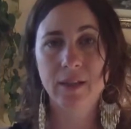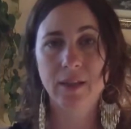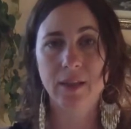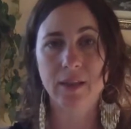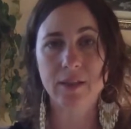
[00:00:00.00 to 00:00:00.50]

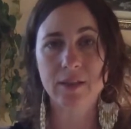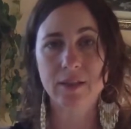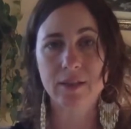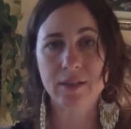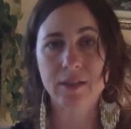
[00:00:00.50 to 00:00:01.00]

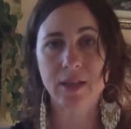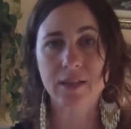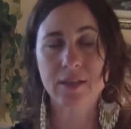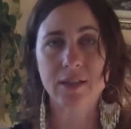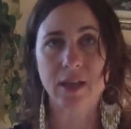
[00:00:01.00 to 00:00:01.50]
this
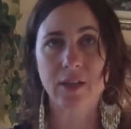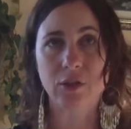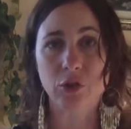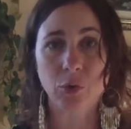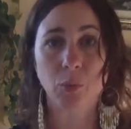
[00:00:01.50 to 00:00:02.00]
sense that
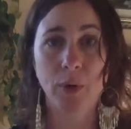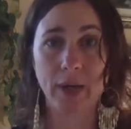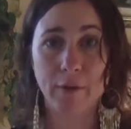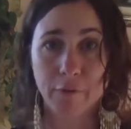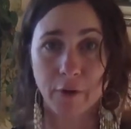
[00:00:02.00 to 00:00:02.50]
you're
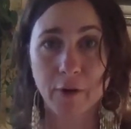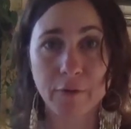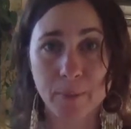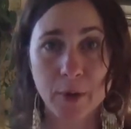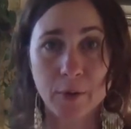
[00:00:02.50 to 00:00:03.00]
way far
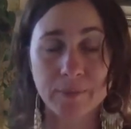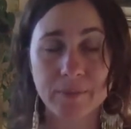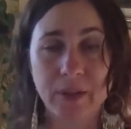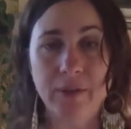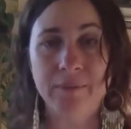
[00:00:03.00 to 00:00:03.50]
from home,
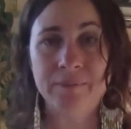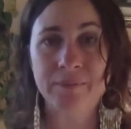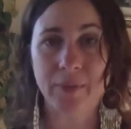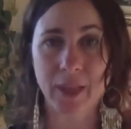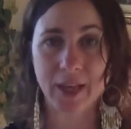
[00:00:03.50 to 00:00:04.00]

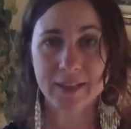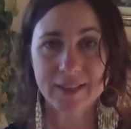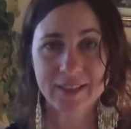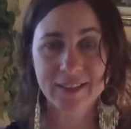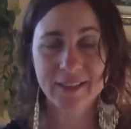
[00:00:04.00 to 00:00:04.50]

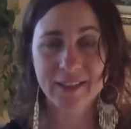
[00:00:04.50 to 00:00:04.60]
that,